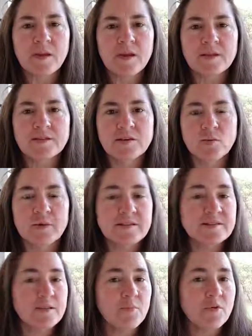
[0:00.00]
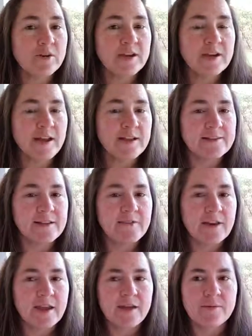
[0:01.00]
until Wednesday morning at
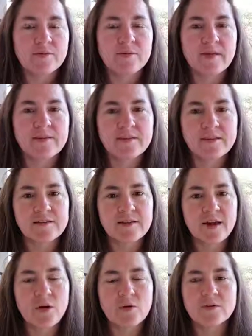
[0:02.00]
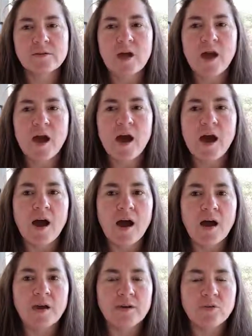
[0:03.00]
7 a.m. So that's 60 hours.
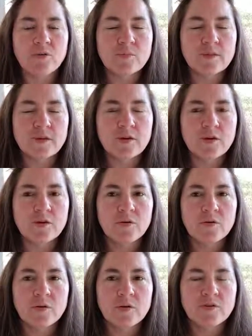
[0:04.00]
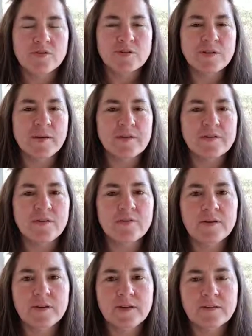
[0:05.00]
I normally go usually about
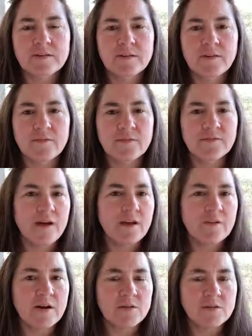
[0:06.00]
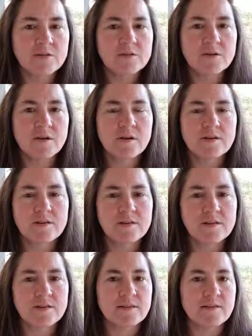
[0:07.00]
70, 75 hours.
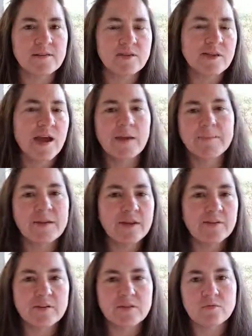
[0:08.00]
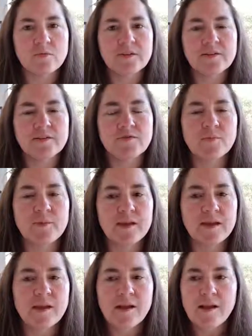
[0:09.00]
Since it's the timing of it, it's real easy for me